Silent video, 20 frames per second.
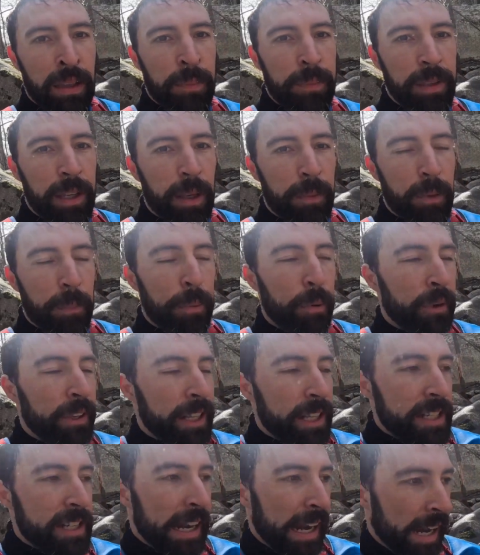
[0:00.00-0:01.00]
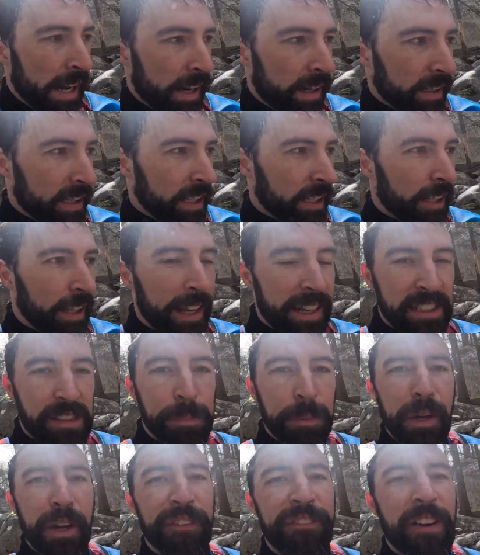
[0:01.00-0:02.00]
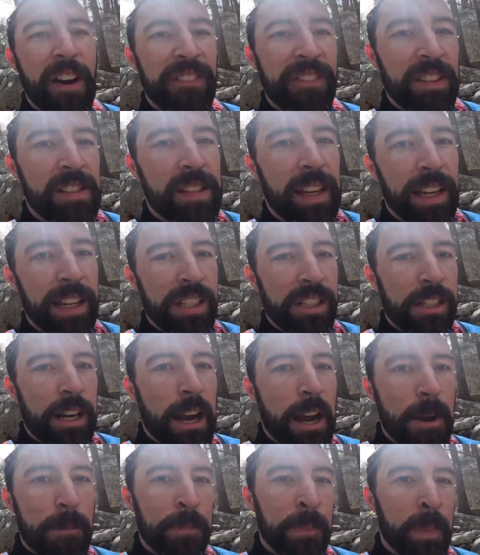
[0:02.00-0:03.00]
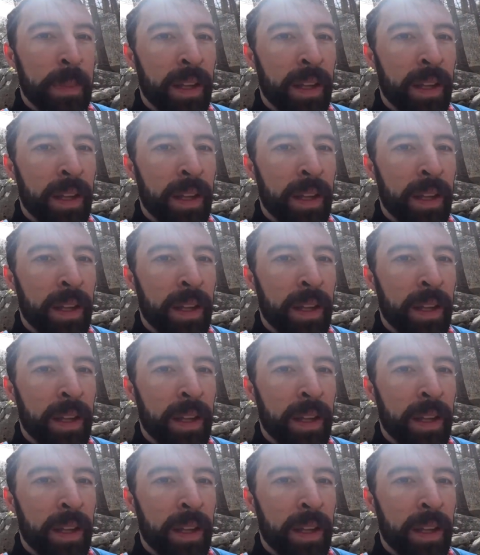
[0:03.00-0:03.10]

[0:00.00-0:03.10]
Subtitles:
be able to point it down, get a nice boof off the second drop.